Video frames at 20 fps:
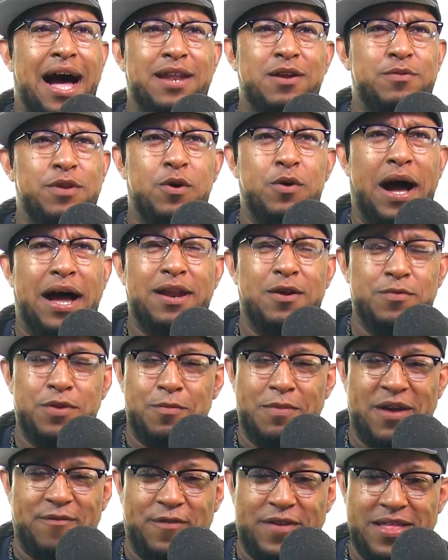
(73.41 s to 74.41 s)
I don't
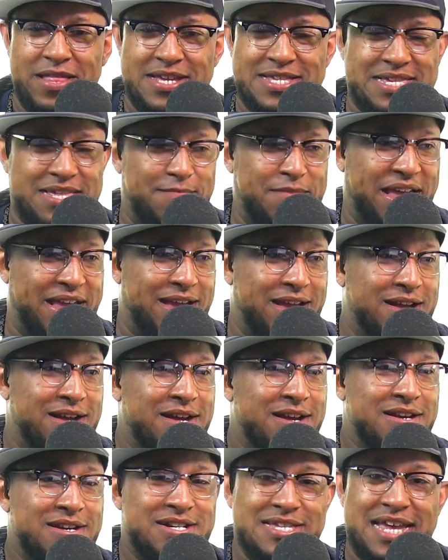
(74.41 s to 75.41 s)
know my feelings. So I'm like,
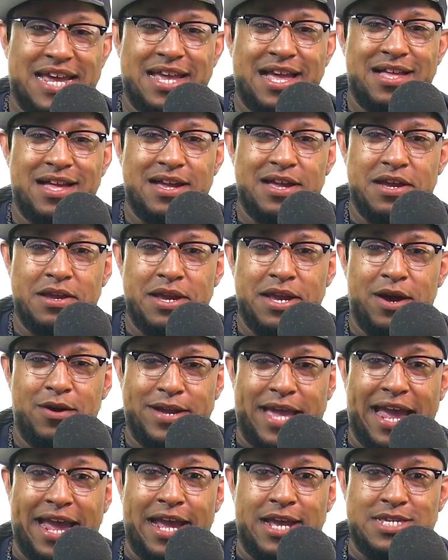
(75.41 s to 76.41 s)
because like,
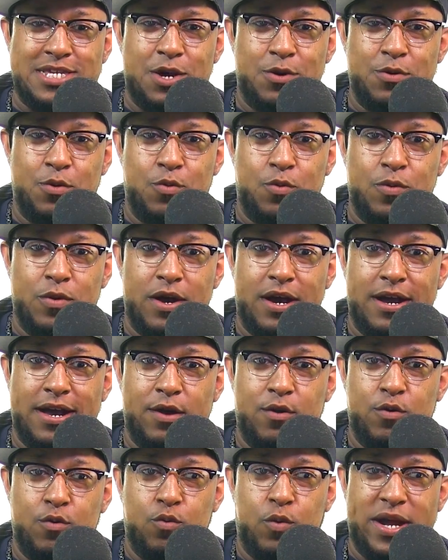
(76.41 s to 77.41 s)
okay, so
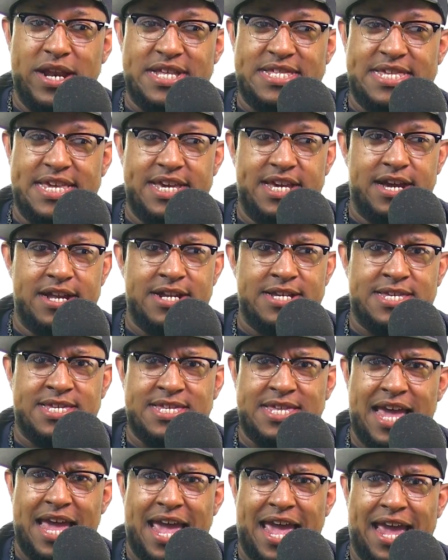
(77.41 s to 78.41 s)
what is he gonna
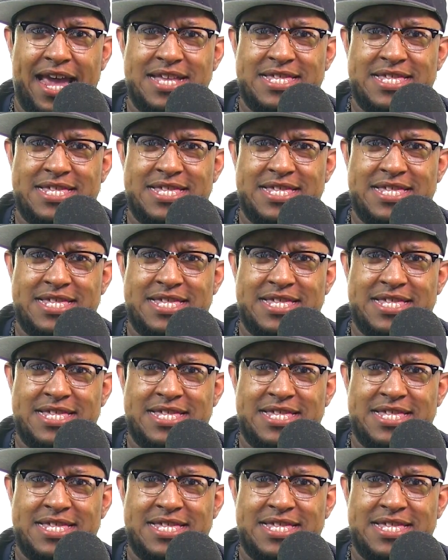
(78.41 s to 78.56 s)
say?